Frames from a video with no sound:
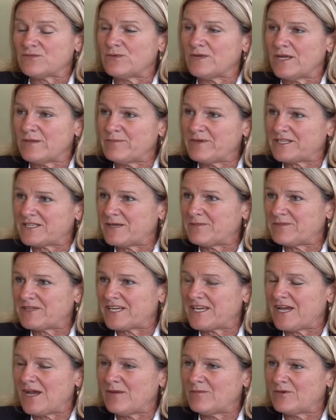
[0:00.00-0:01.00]
when I picked up the
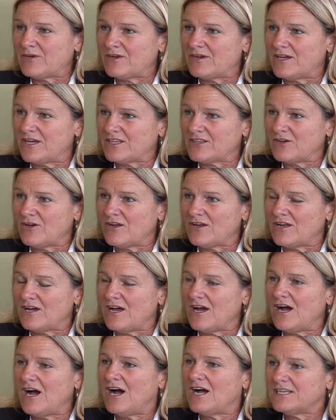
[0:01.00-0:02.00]
camera, and I thought,
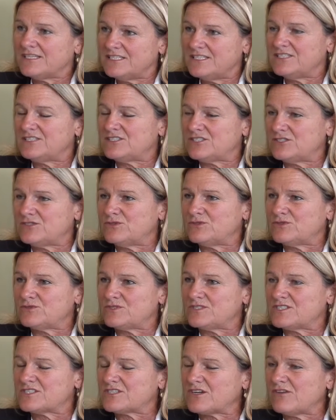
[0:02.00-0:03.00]
I need to
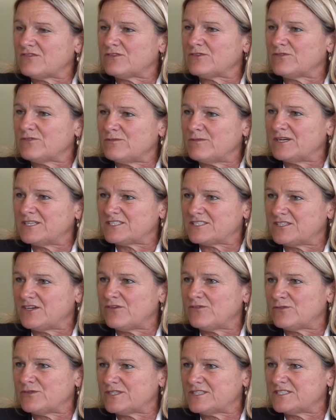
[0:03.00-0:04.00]
discover for
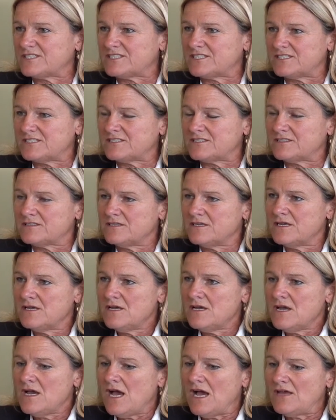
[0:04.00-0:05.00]
myself what this is.
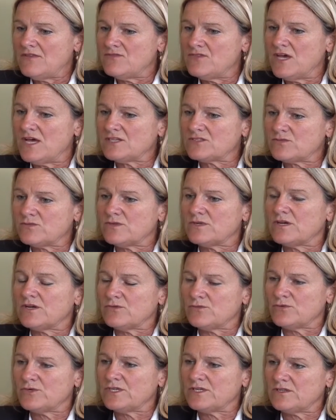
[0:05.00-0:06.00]
And that's when
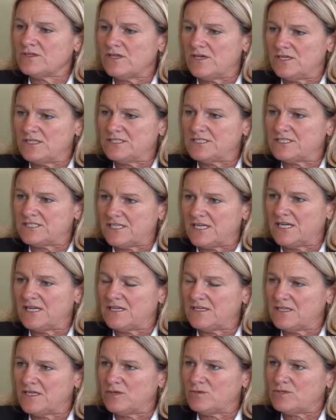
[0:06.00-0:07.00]
I realized
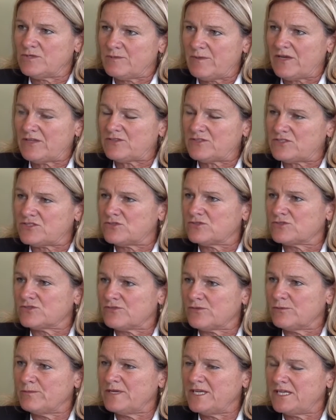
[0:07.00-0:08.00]
that it was about the search
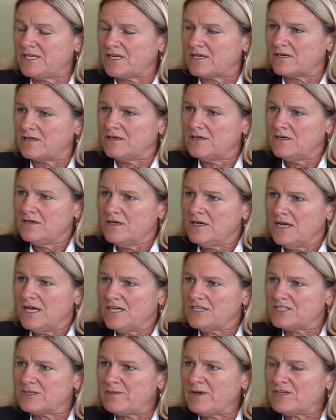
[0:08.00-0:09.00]
for meaning.
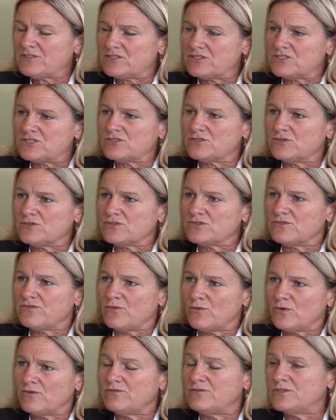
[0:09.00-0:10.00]
It's about the search
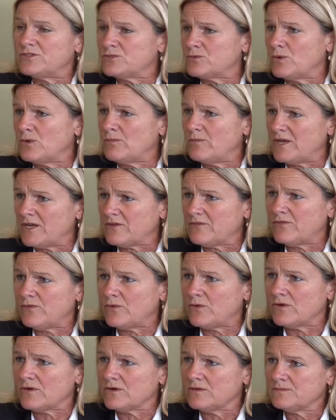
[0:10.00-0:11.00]
for visual metaphor.